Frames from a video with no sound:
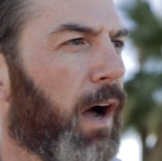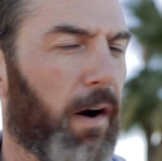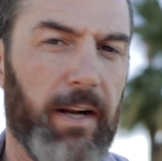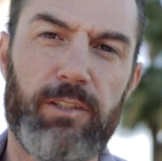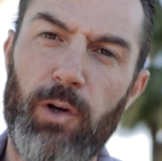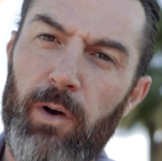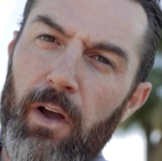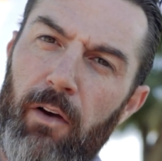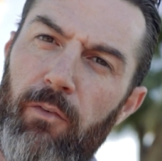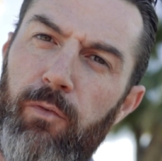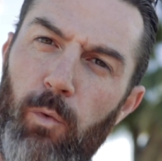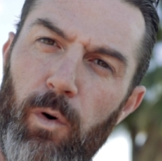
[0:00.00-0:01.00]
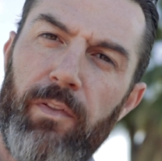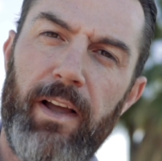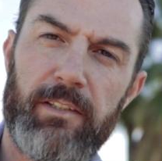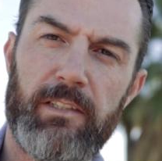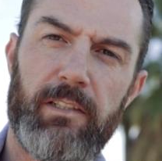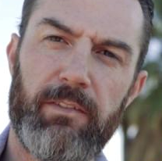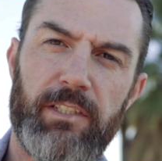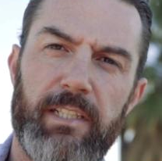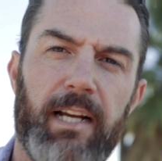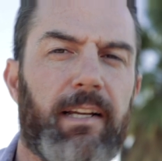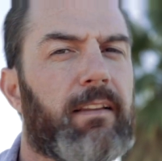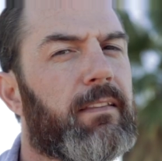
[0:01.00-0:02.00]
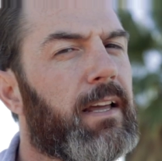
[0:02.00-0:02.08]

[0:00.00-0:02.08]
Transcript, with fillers: All right, so four thousandth of a second.